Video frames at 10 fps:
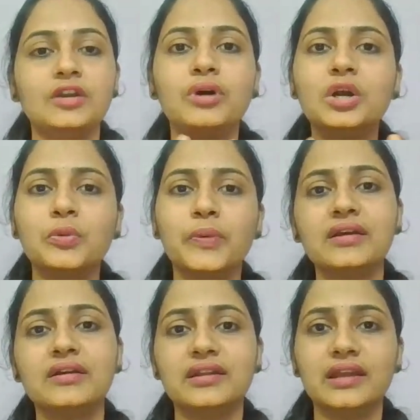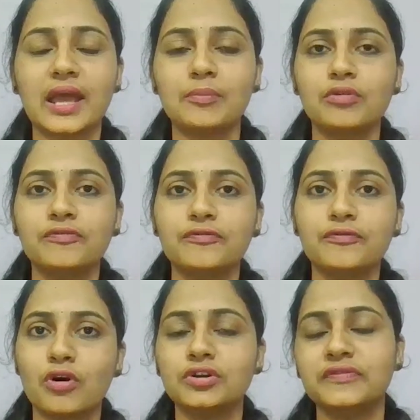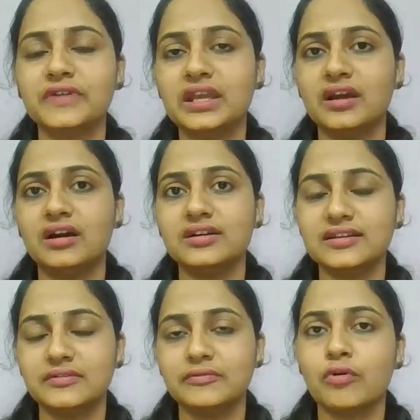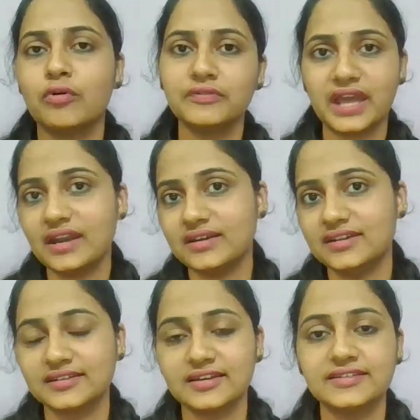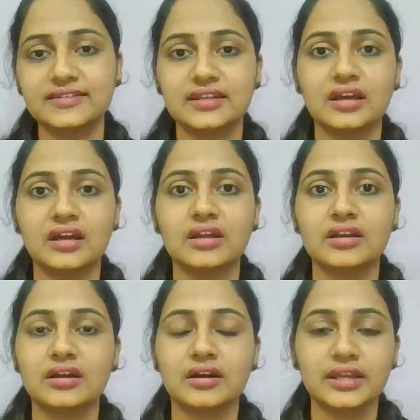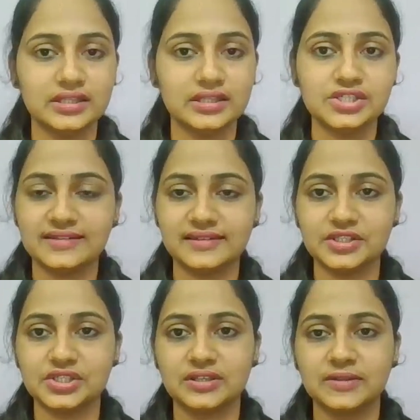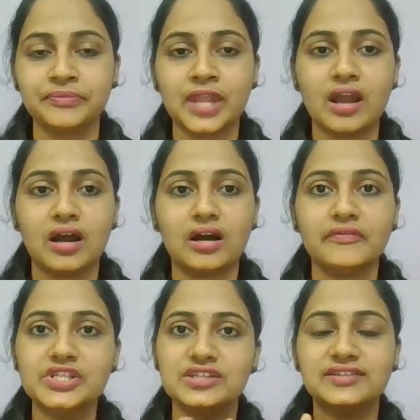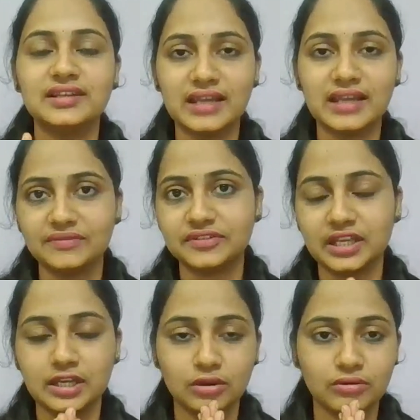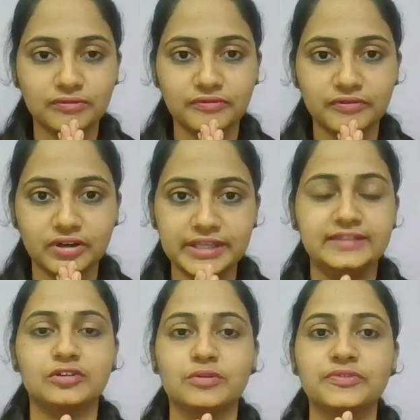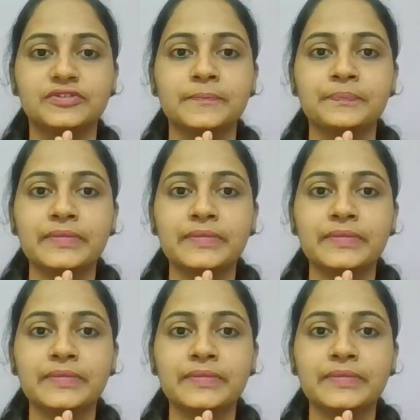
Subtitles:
do a quick recap of what we had discussed in our initial session, which is the life cycle of ESOPs.